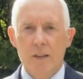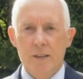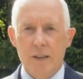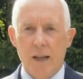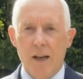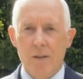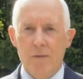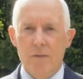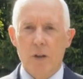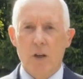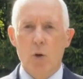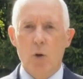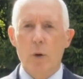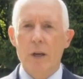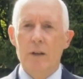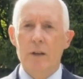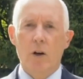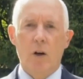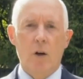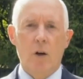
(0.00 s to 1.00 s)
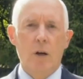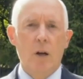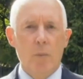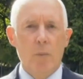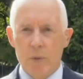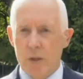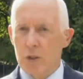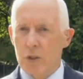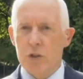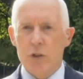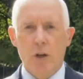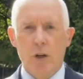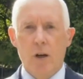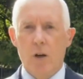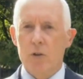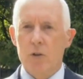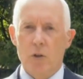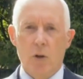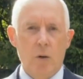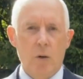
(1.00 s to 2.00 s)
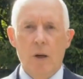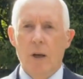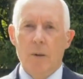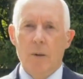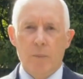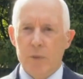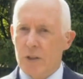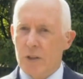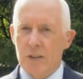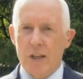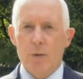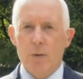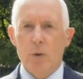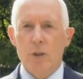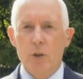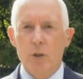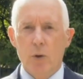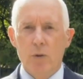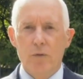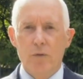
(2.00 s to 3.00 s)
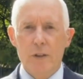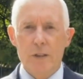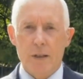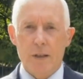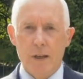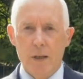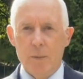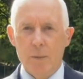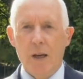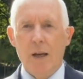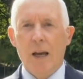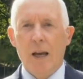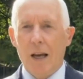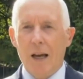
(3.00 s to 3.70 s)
to have the Queen or Prince Charles or Prince Edward go and visit him.